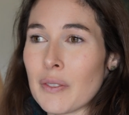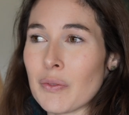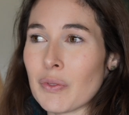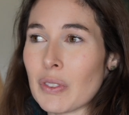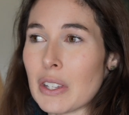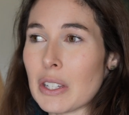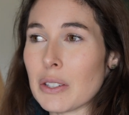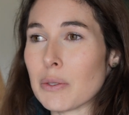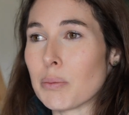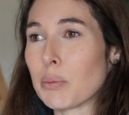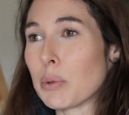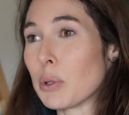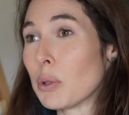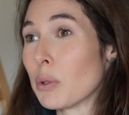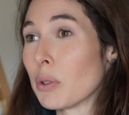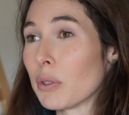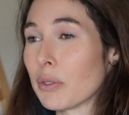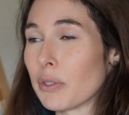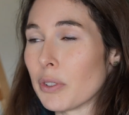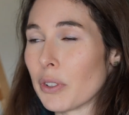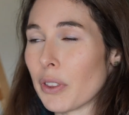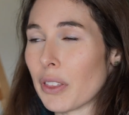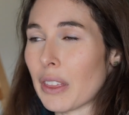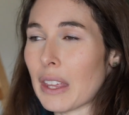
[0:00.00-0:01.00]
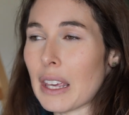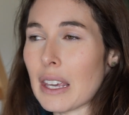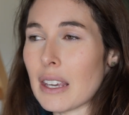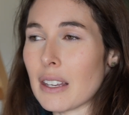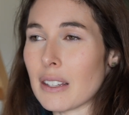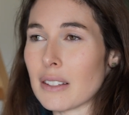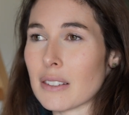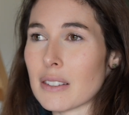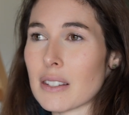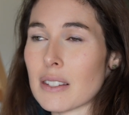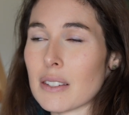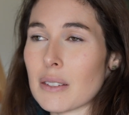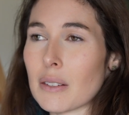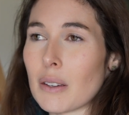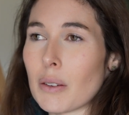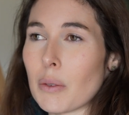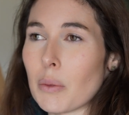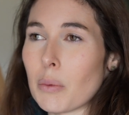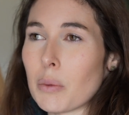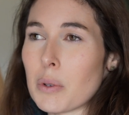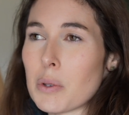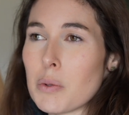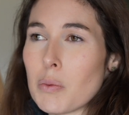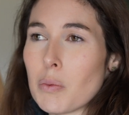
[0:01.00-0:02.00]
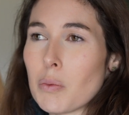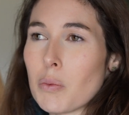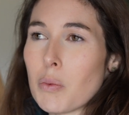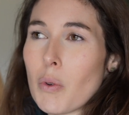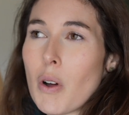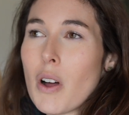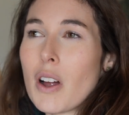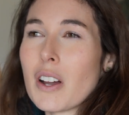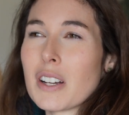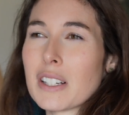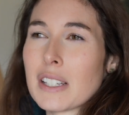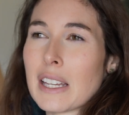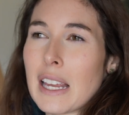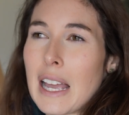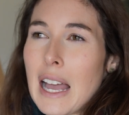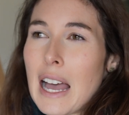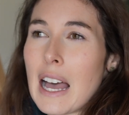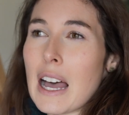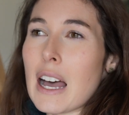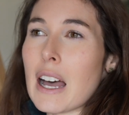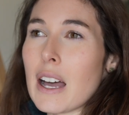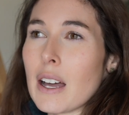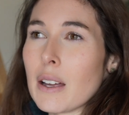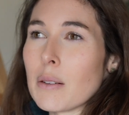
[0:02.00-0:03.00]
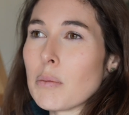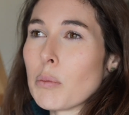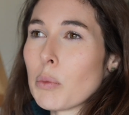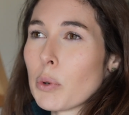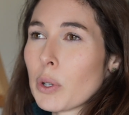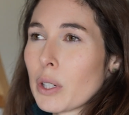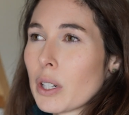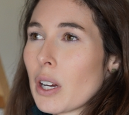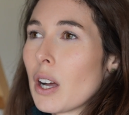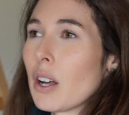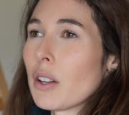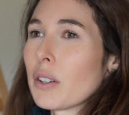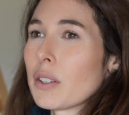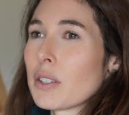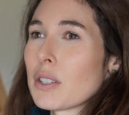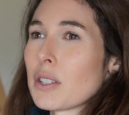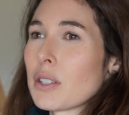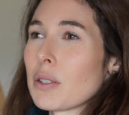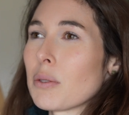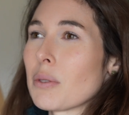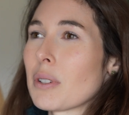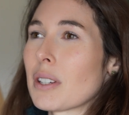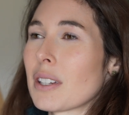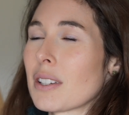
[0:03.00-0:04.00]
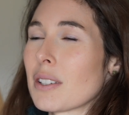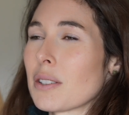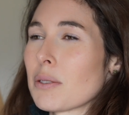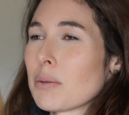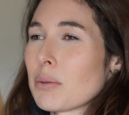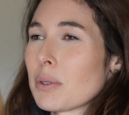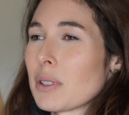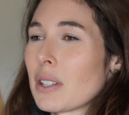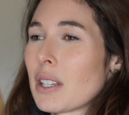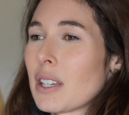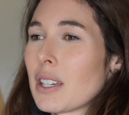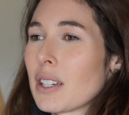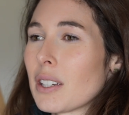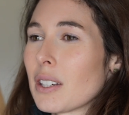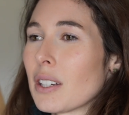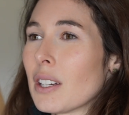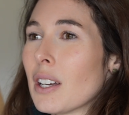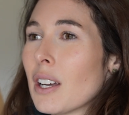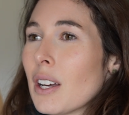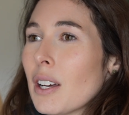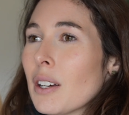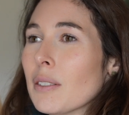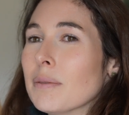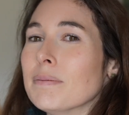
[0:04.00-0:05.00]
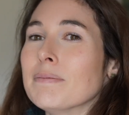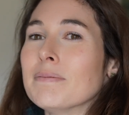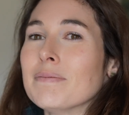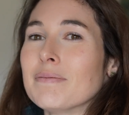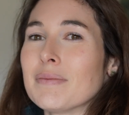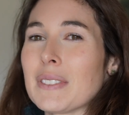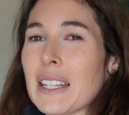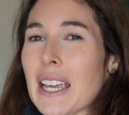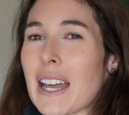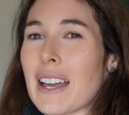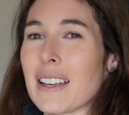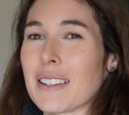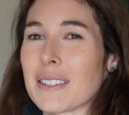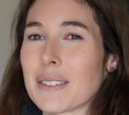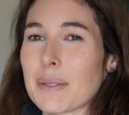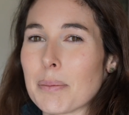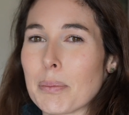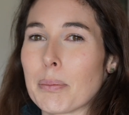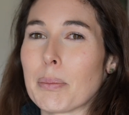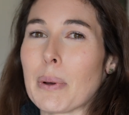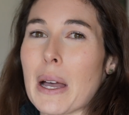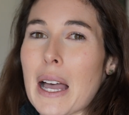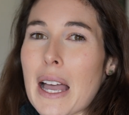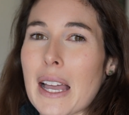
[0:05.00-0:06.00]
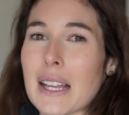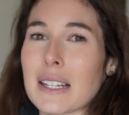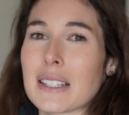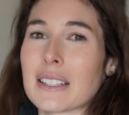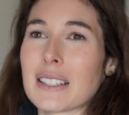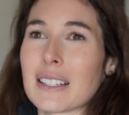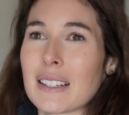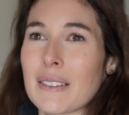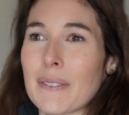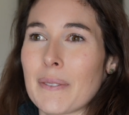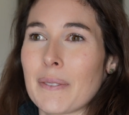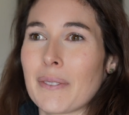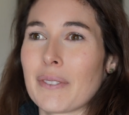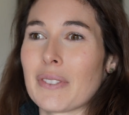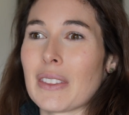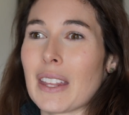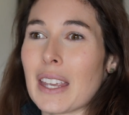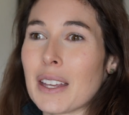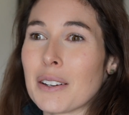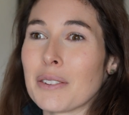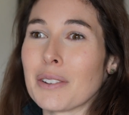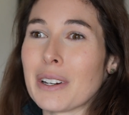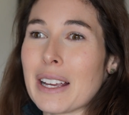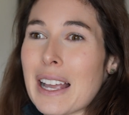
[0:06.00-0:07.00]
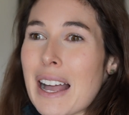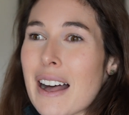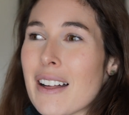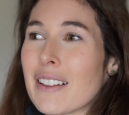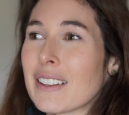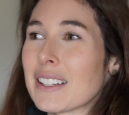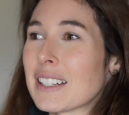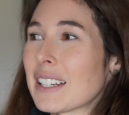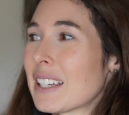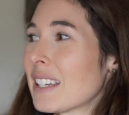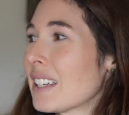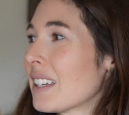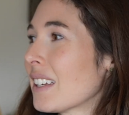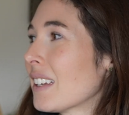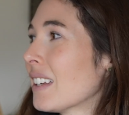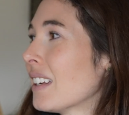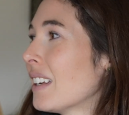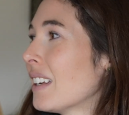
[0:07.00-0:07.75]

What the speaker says: these beautiful things, we want to add more color to it because we're like, yes, but in reality,